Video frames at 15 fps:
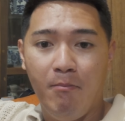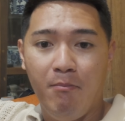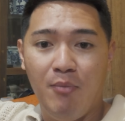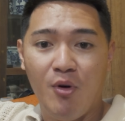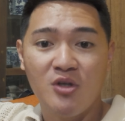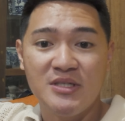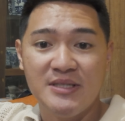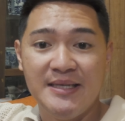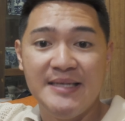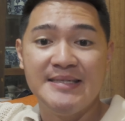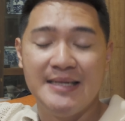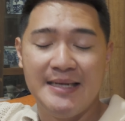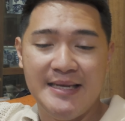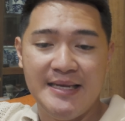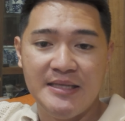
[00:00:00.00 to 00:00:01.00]
books
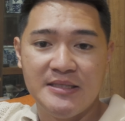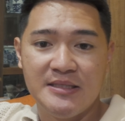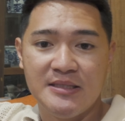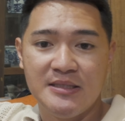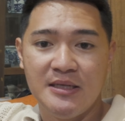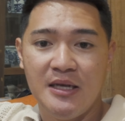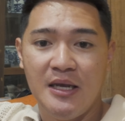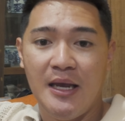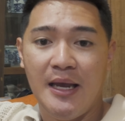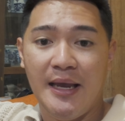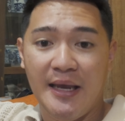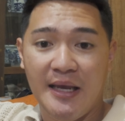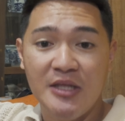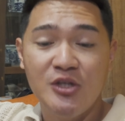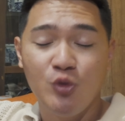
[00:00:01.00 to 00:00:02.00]
these leads
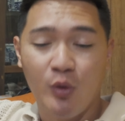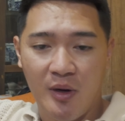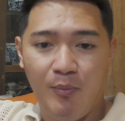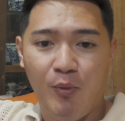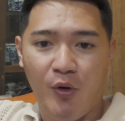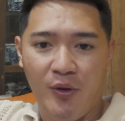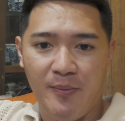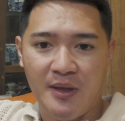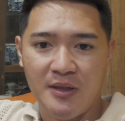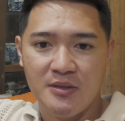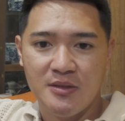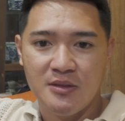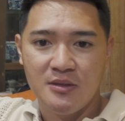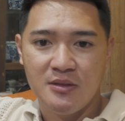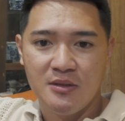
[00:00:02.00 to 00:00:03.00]
into an
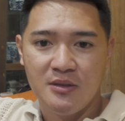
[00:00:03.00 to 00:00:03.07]
appointment.